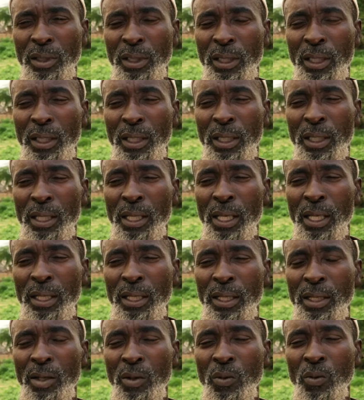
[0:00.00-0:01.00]
All that he
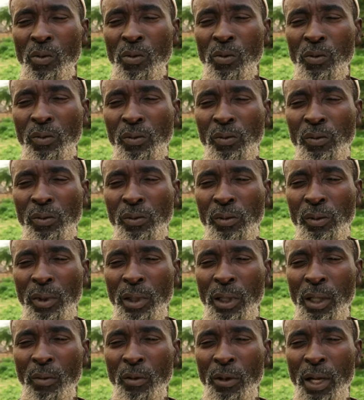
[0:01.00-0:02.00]
earned, he shared.
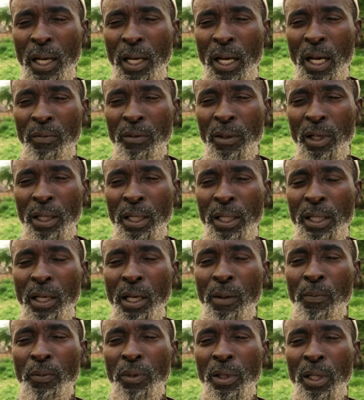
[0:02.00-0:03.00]
That is why he
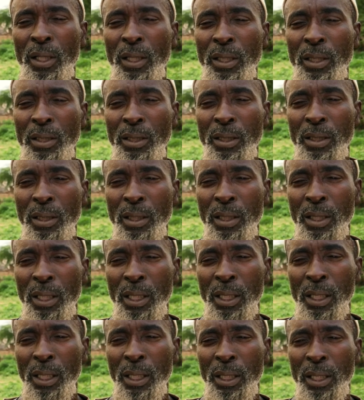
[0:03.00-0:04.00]
did not leave much
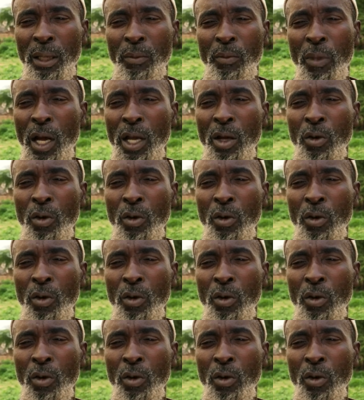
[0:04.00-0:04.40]
behind.